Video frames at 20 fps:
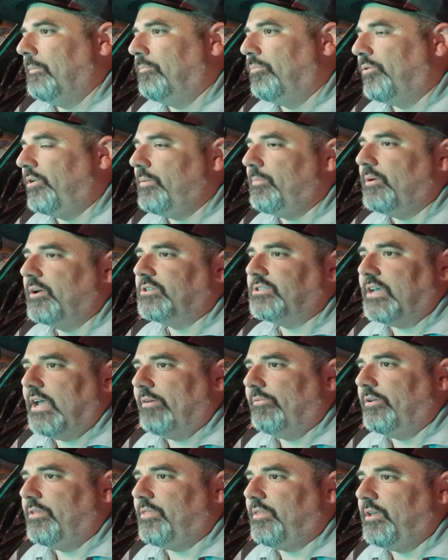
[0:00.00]
pretty much
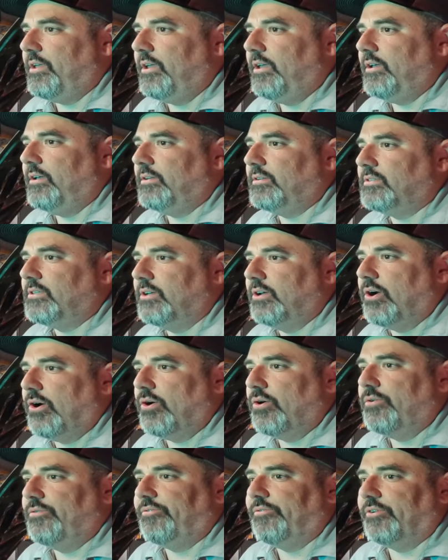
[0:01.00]
everything to
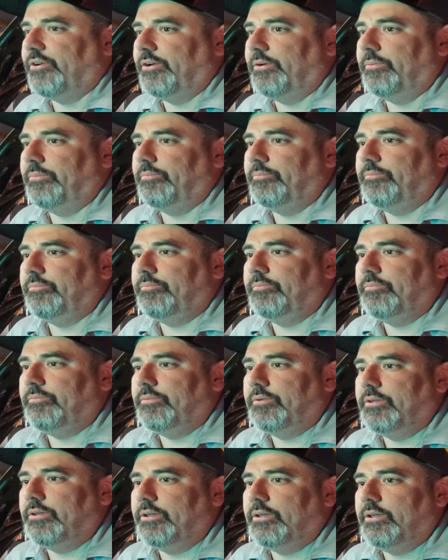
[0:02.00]
go from
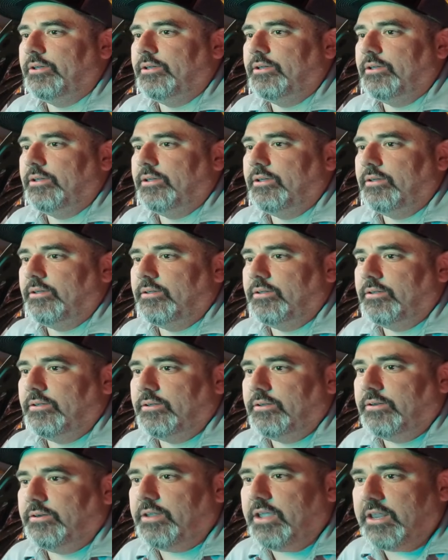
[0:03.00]

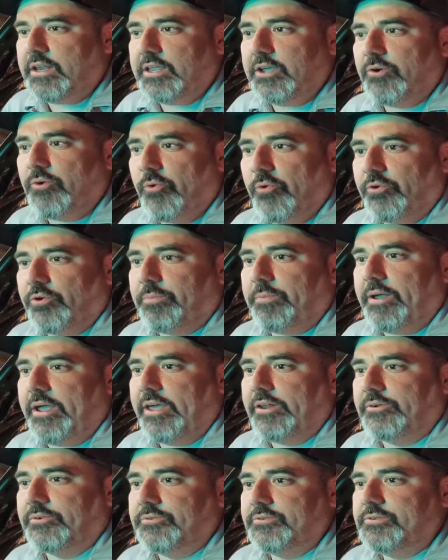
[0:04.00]
kneading quarter
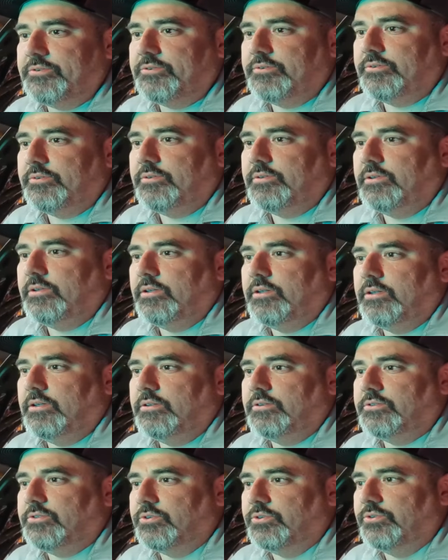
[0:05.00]
panels
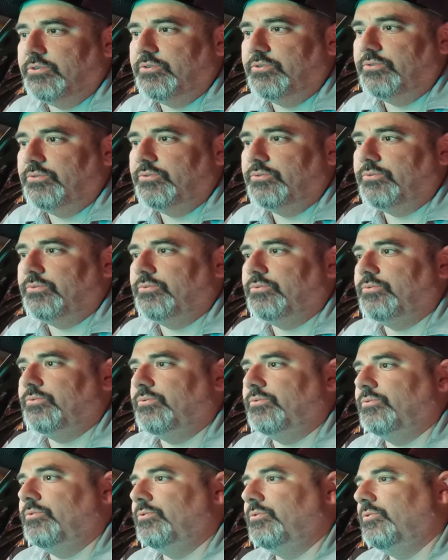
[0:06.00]
to
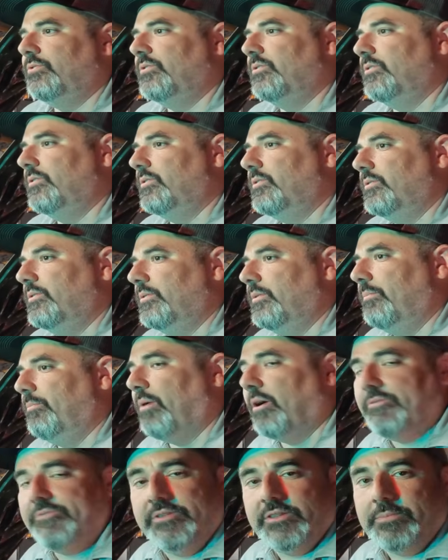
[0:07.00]

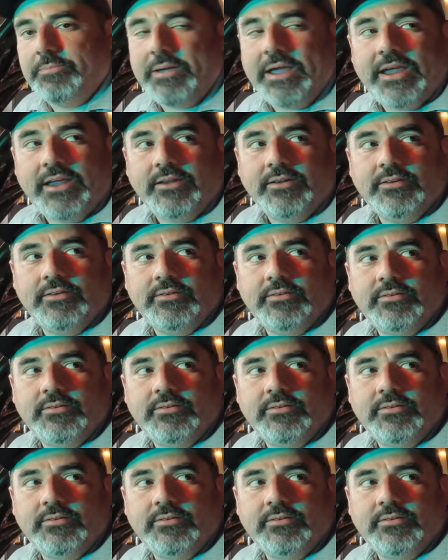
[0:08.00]
buffing the paint